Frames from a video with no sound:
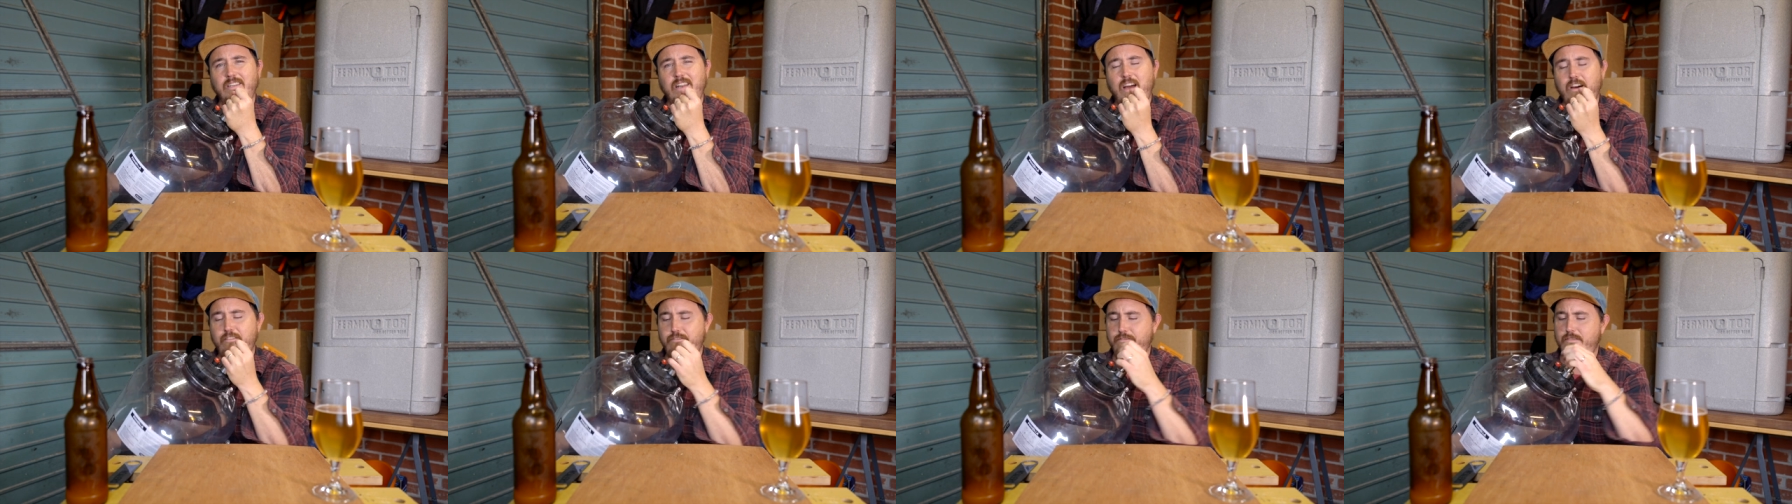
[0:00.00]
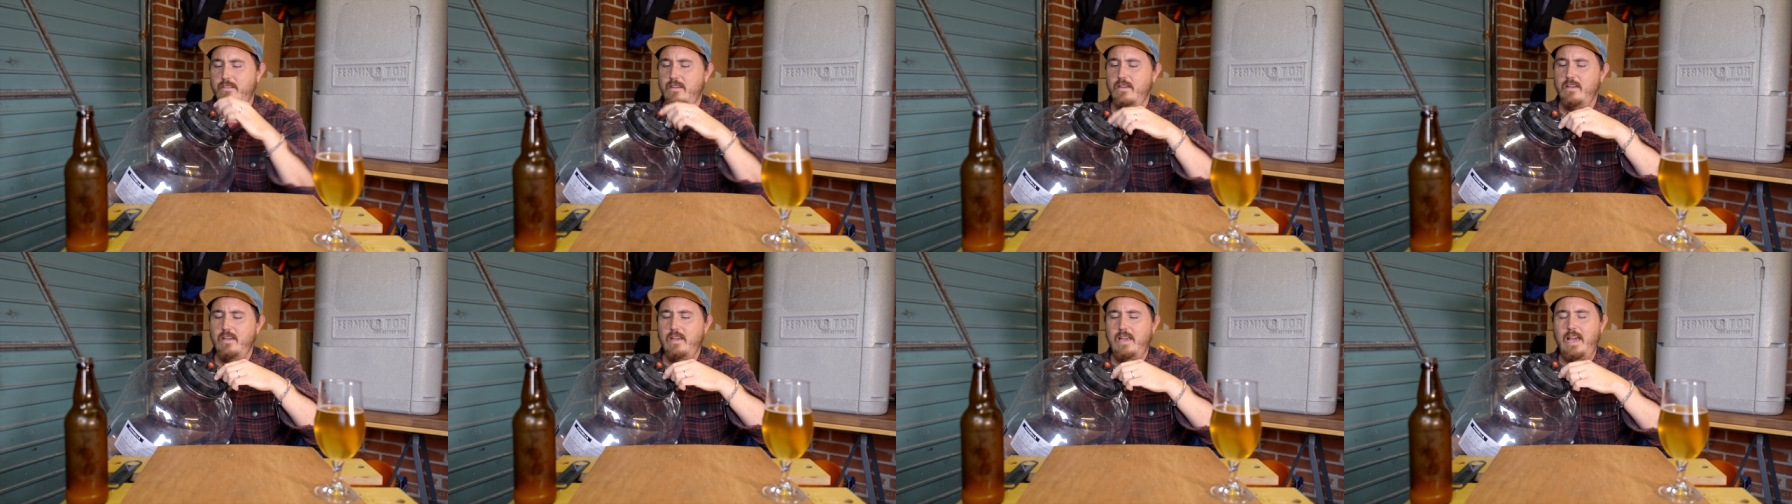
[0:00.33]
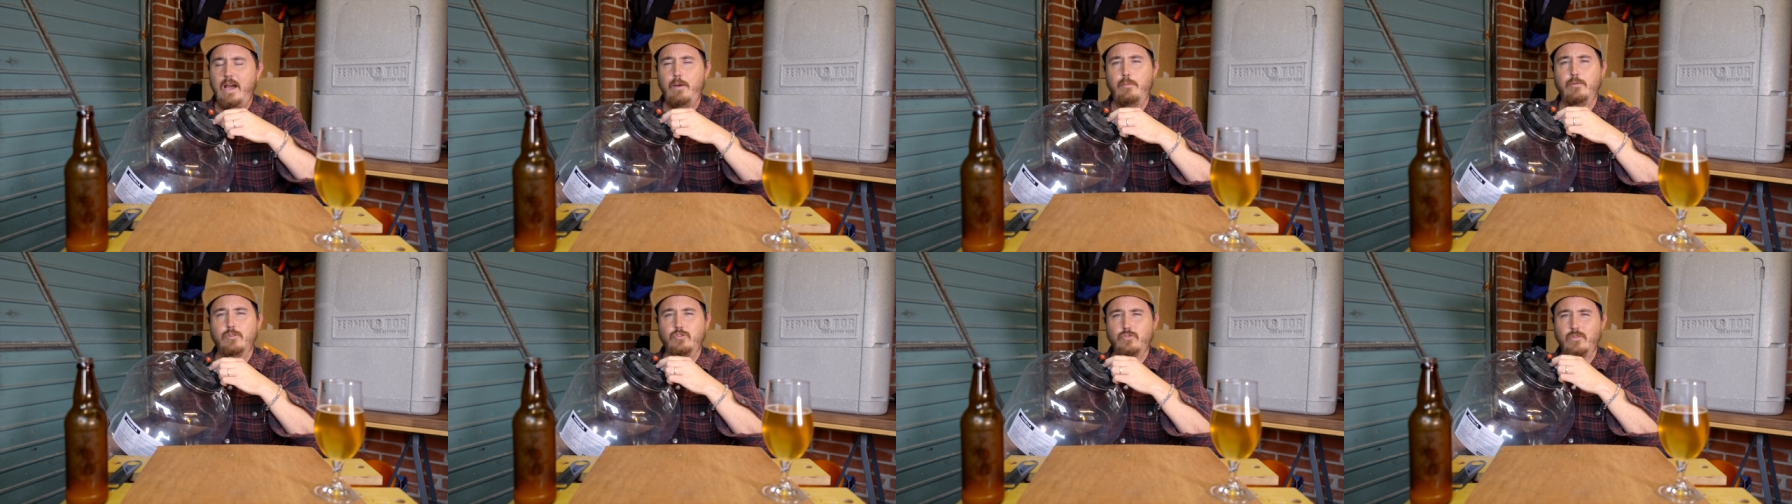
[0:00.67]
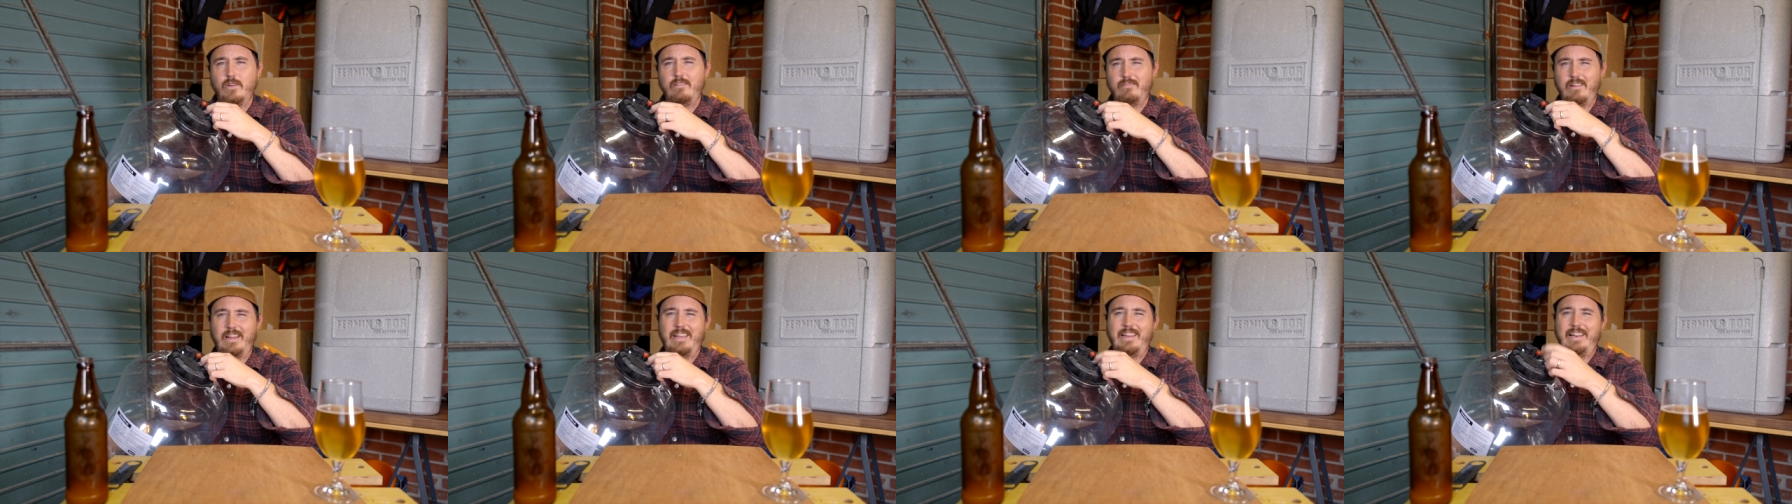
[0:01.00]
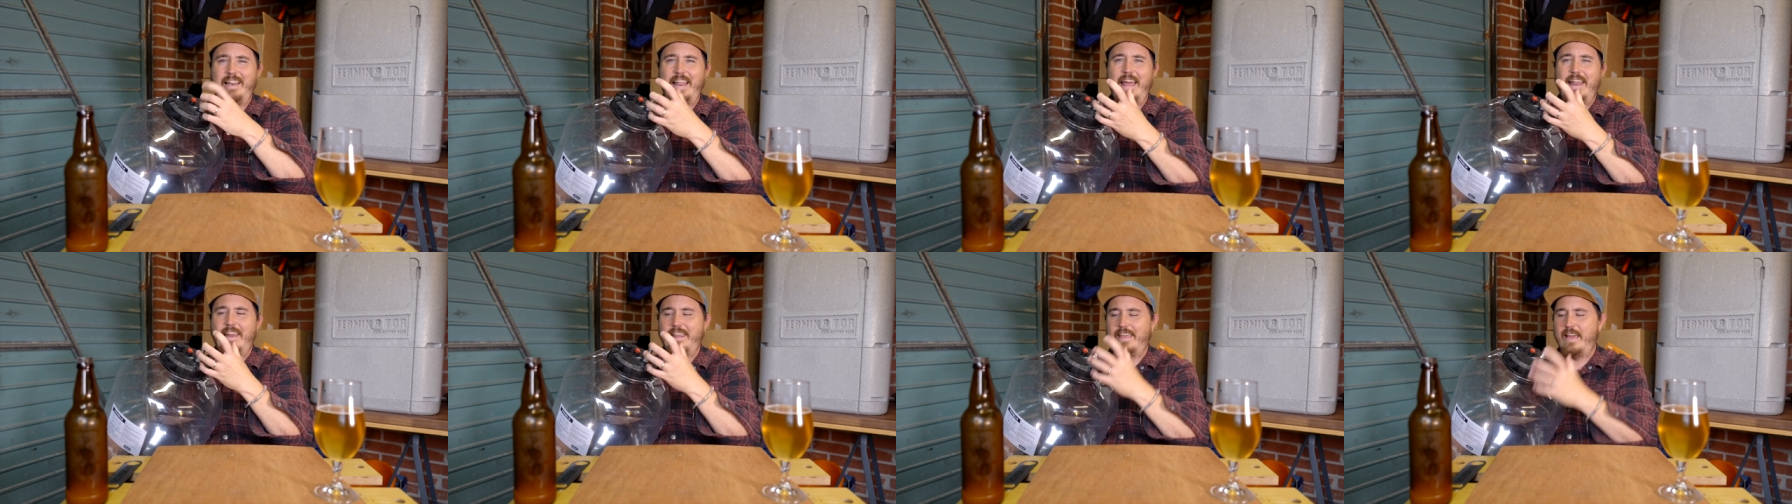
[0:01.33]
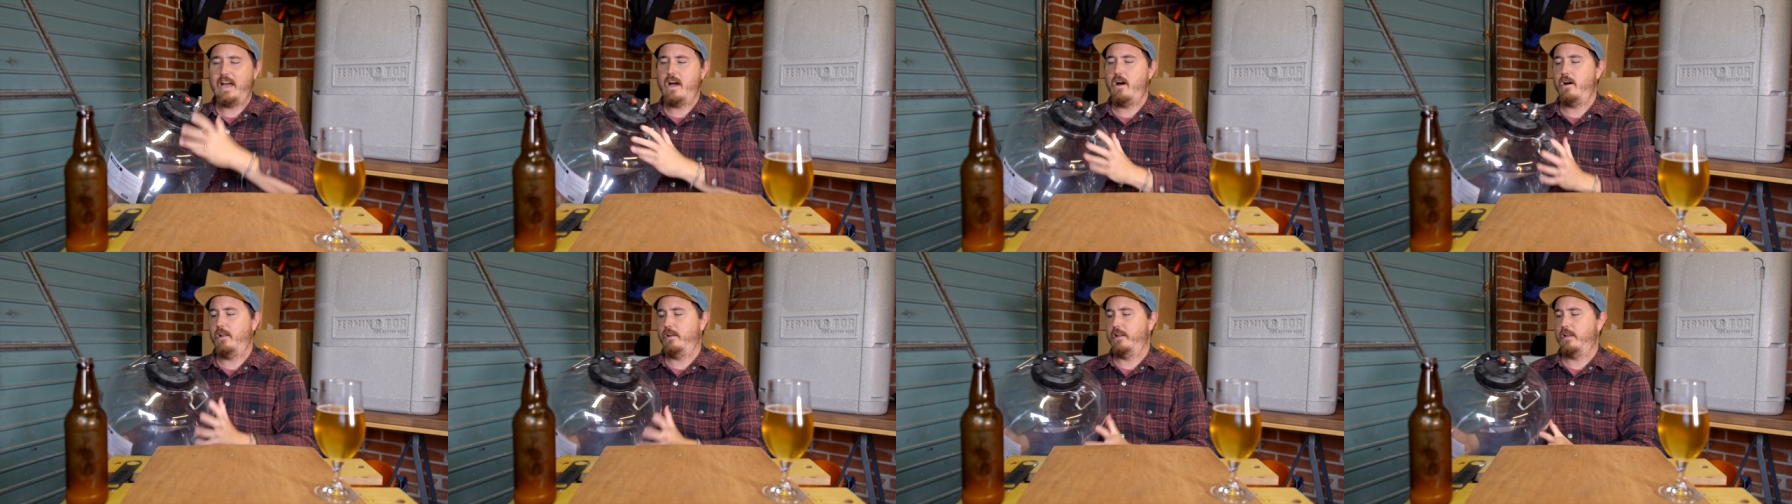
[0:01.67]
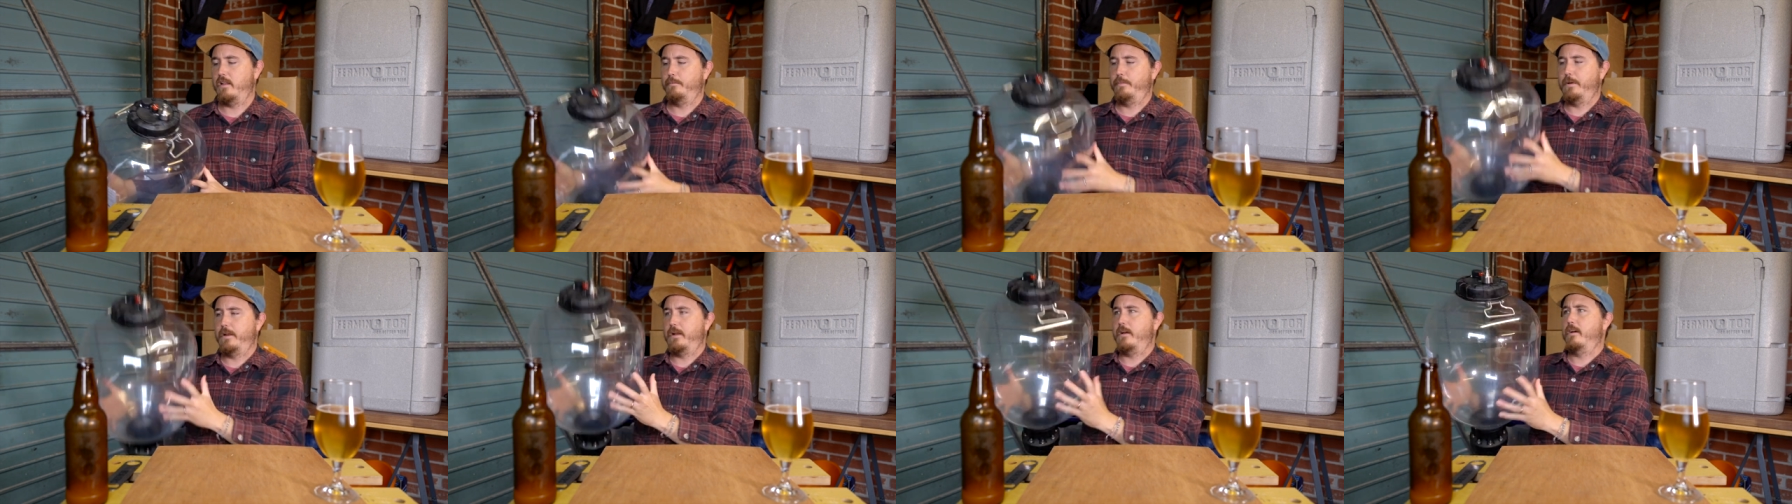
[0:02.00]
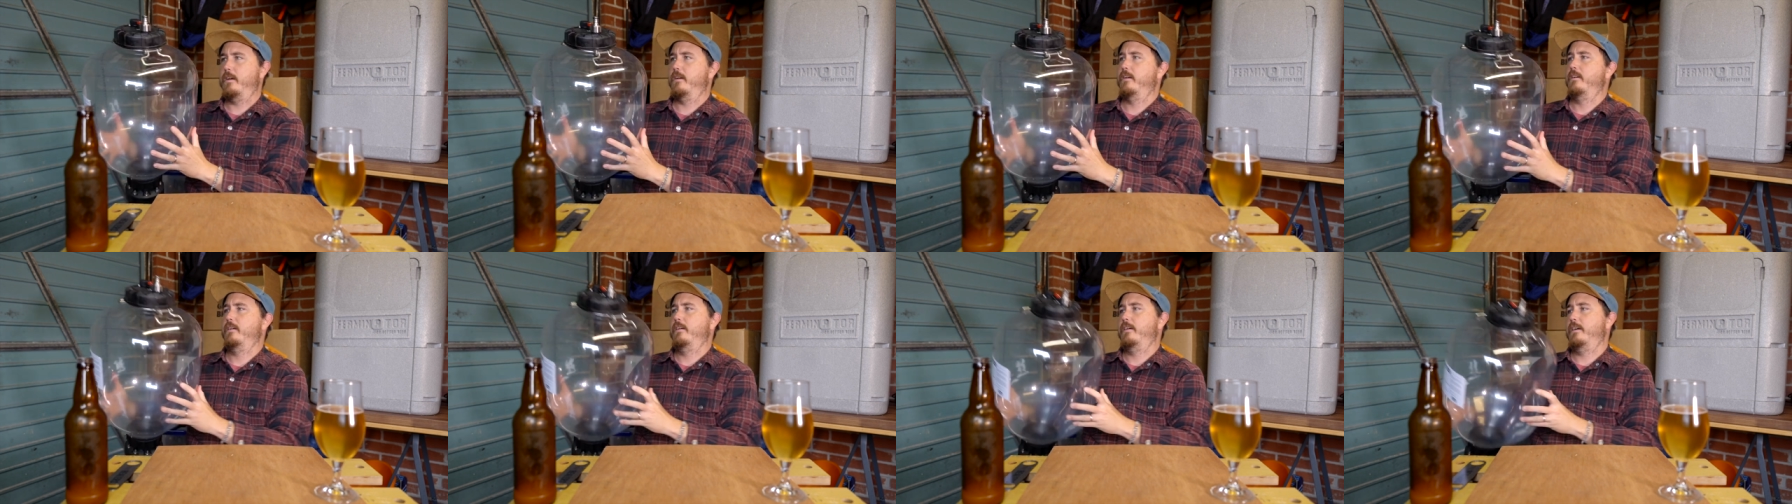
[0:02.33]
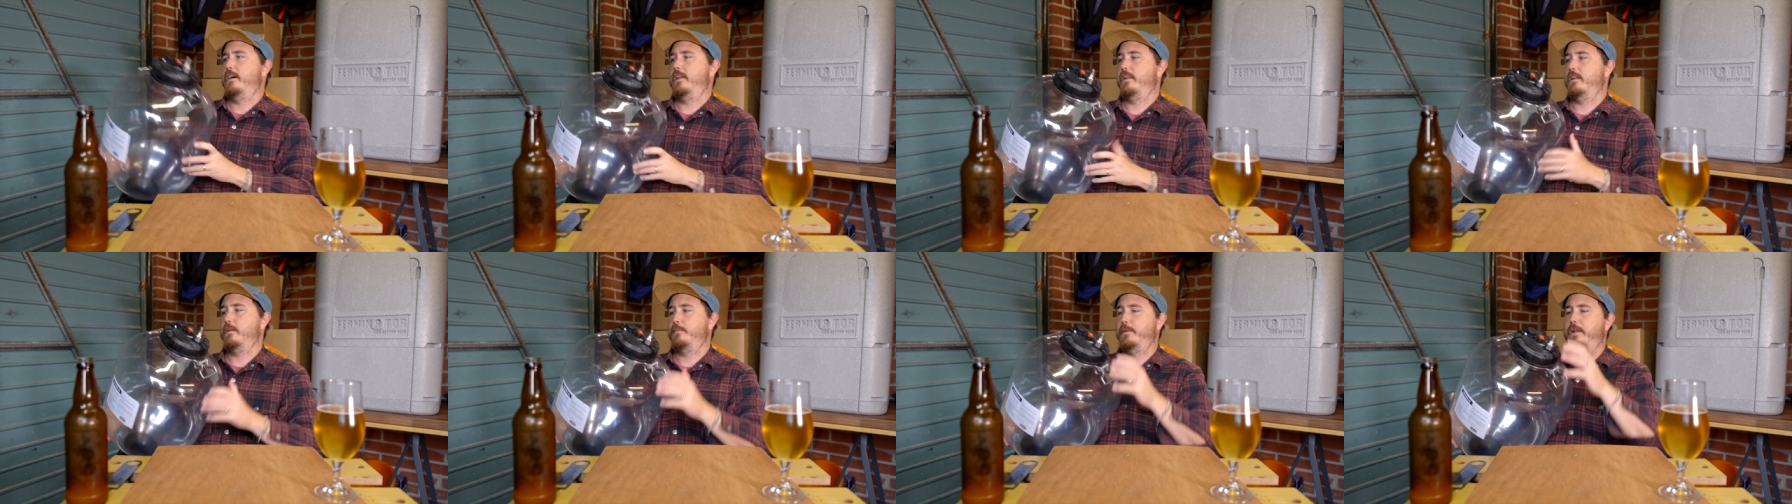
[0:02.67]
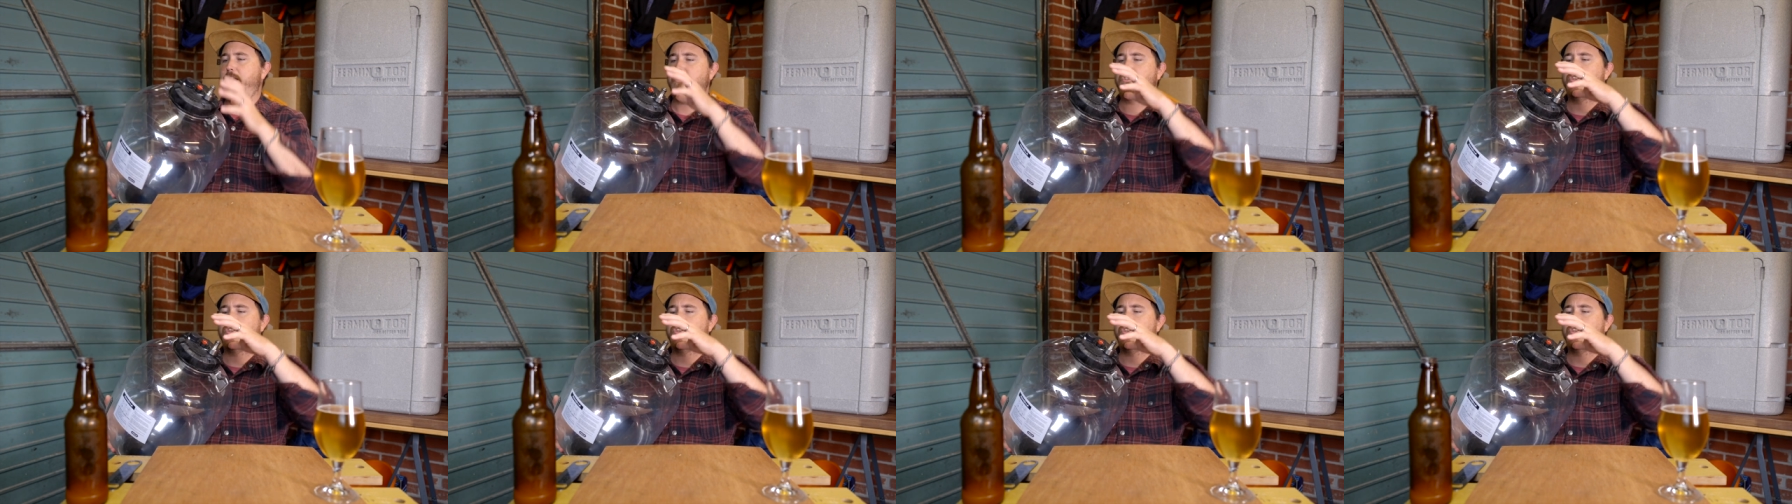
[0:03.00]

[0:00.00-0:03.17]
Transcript: enough and was like letting out a little bit of a little bit of air.